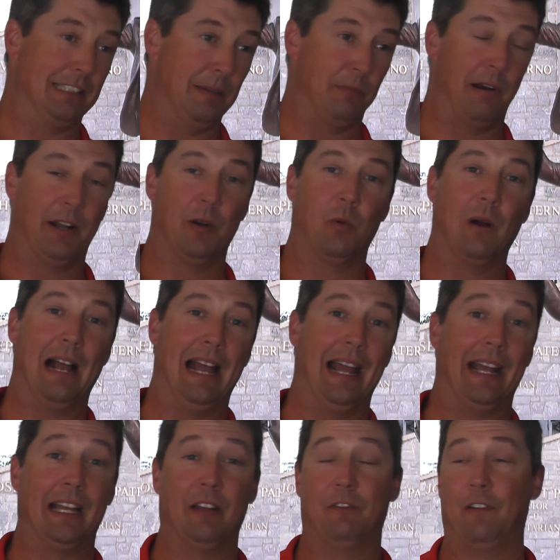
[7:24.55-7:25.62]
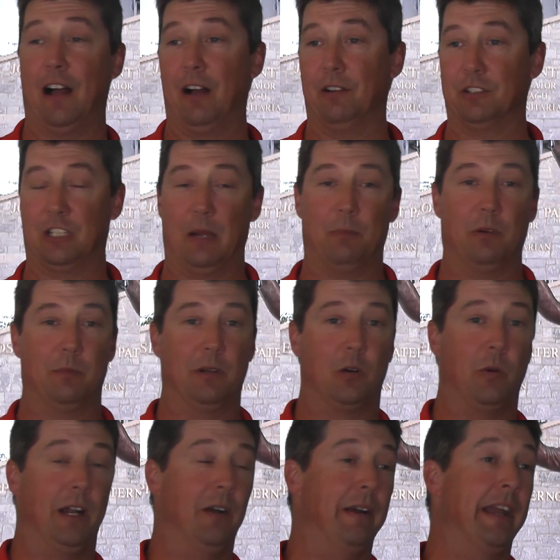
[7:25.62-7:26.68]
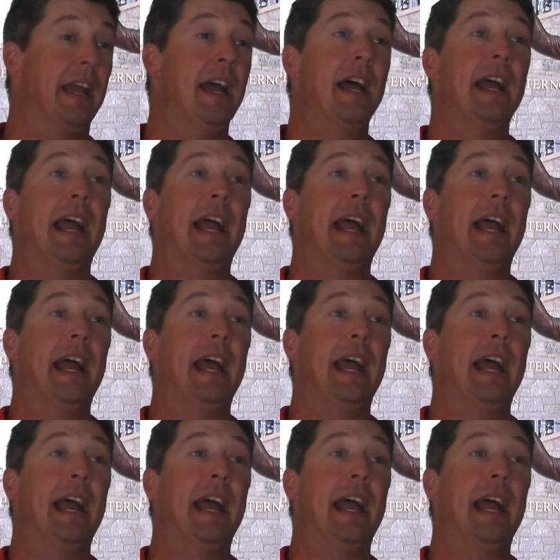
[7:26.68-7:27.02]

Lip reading: them right away, he follows up with McQueary,